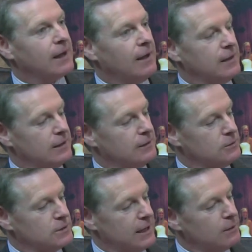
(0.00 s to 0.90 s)
And then in the
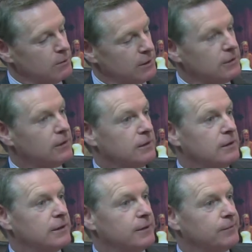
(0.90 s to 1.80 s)
hotel we went around all
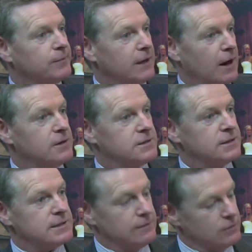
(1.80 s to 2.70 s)
the gardens in the
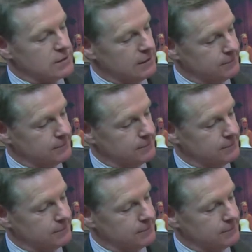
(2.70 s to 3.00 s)
Sleeve Russell.